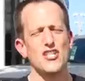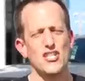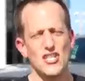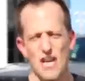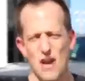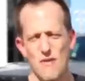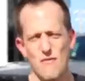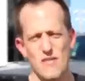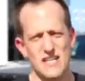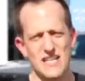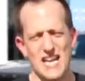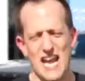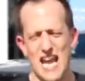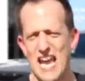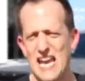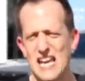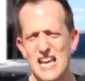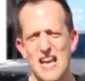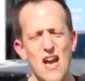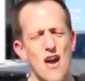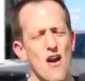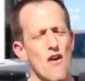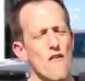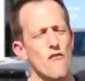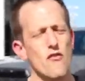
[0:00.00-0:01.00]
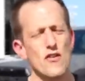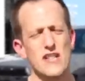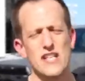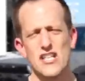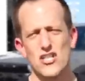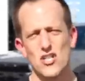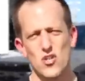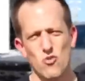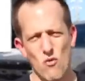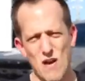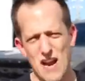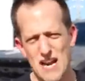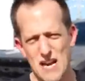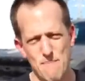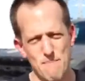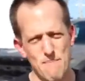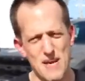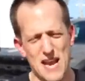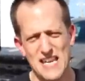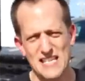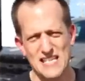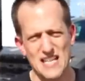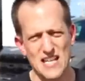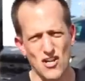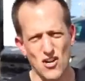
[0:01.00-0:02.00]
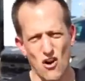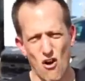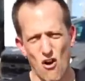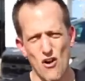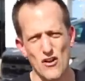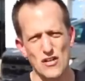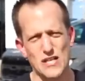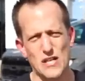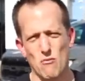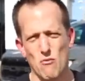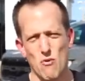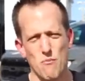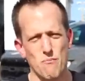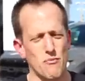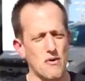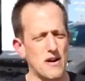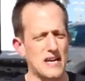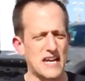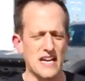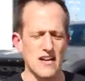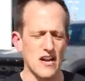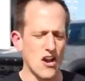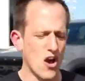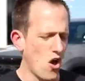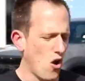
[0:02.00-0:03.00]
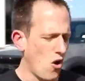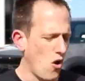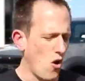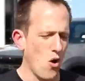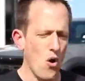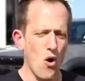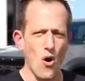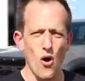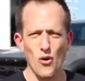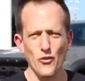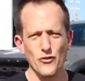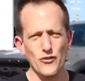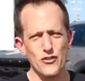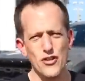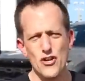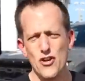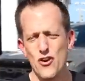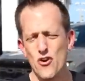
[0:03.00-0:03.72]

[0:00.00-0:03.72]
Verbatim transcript: each and every day for these great, amazing cars that we're bringing. Old,